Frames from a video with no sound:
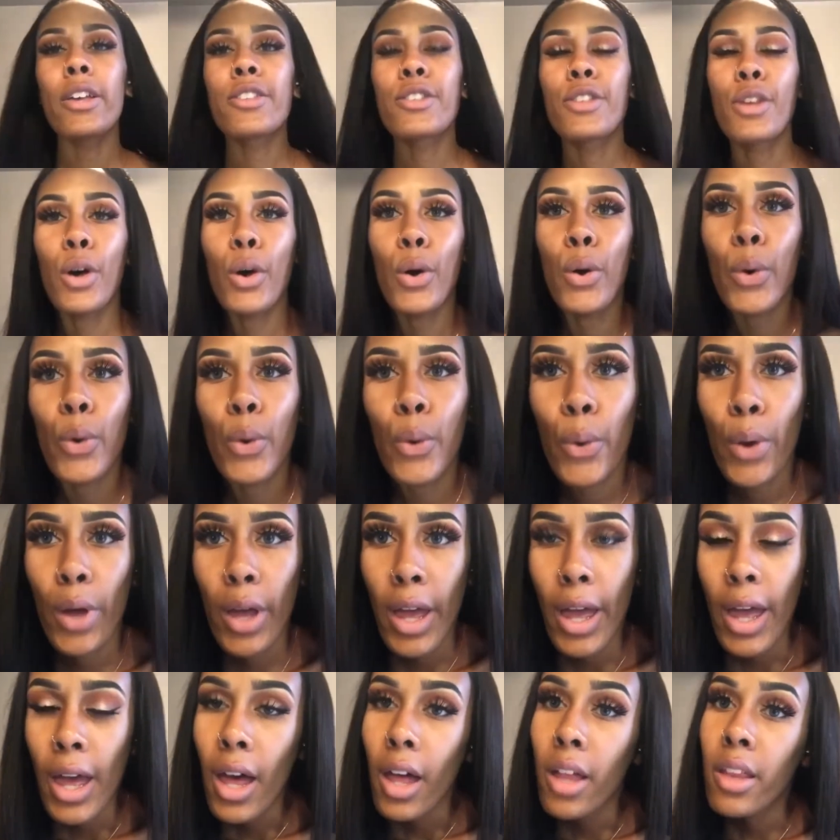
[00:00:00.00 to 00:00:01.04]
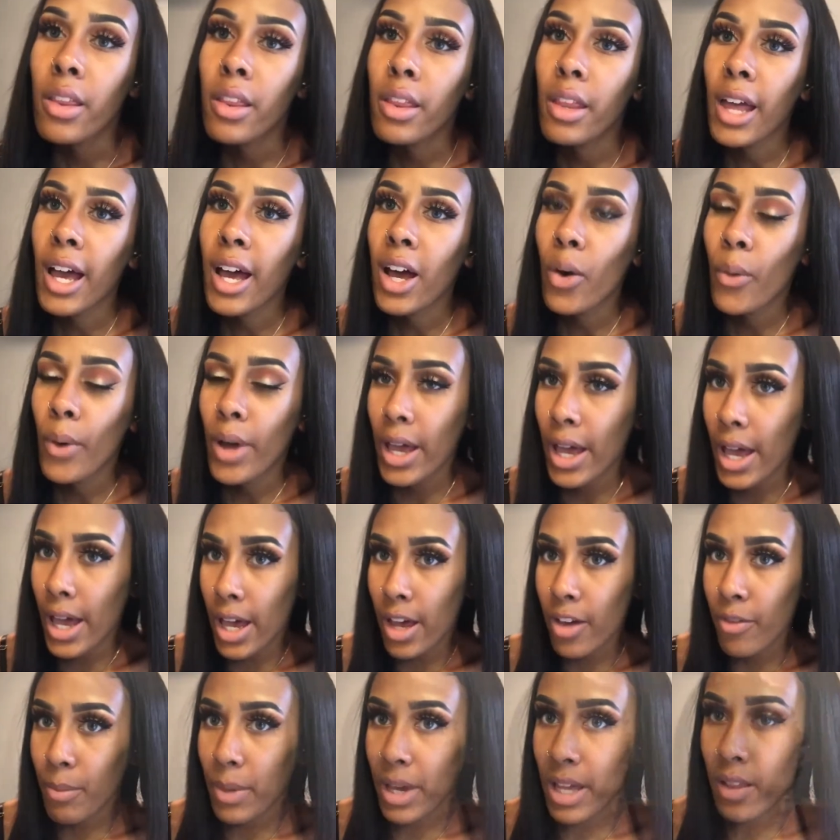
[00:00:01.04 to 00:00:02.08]
so now I
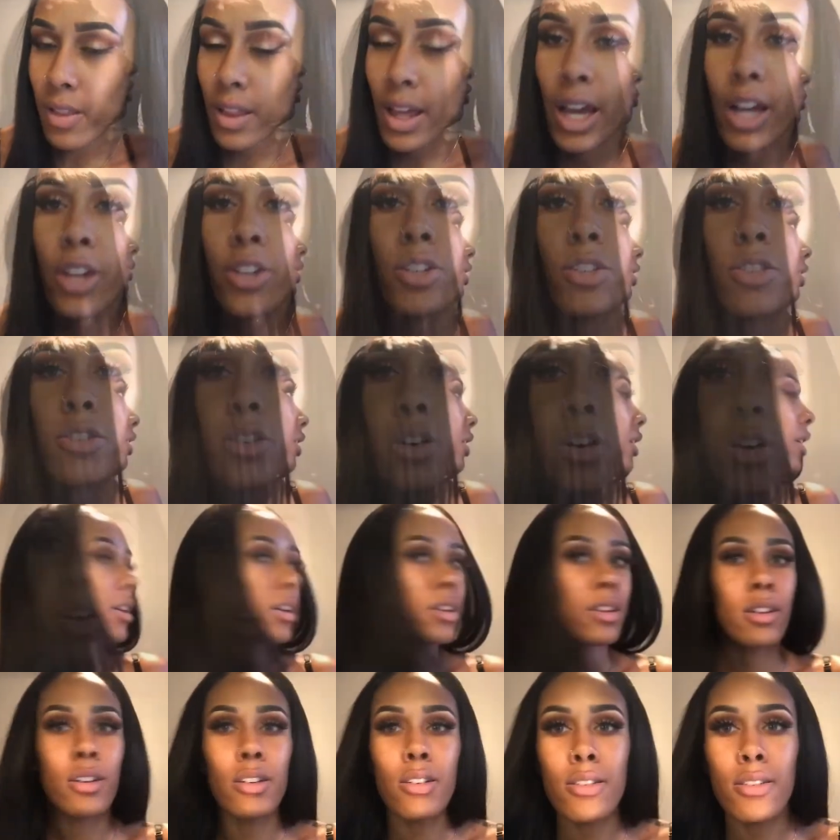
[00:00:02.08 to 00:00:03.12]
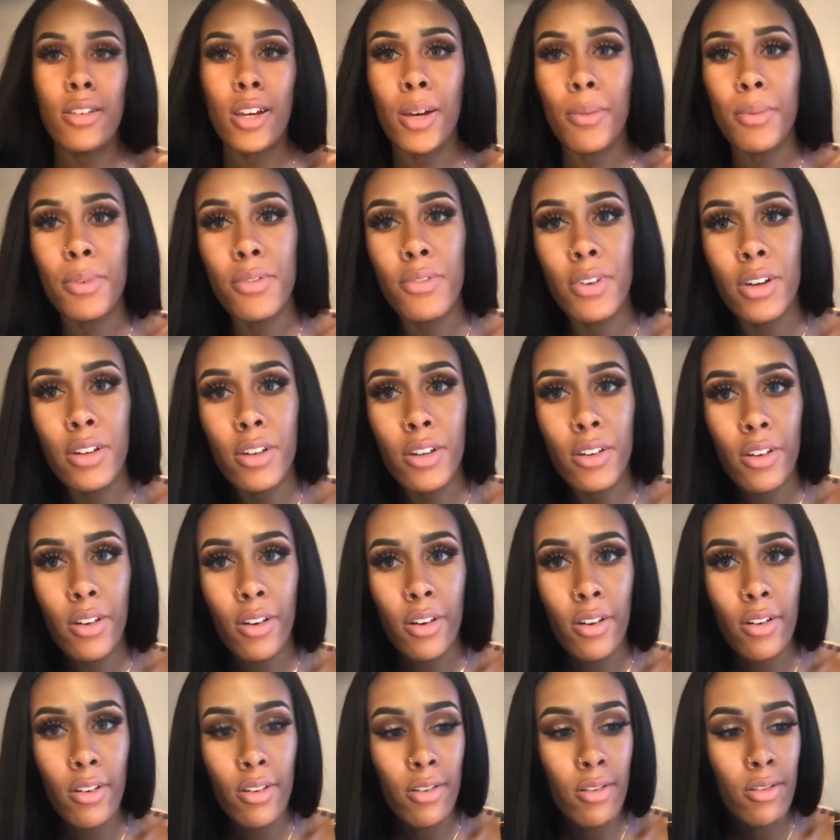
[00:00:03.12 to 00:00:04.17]
have my lashes on. It's time to fucking
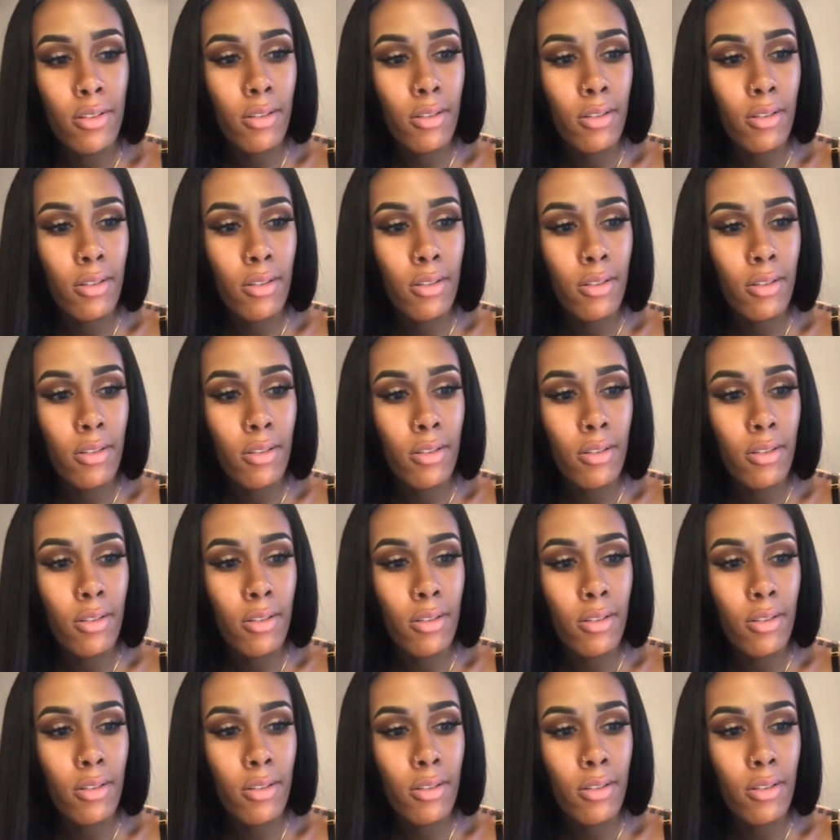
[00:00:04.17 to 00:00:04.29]
go.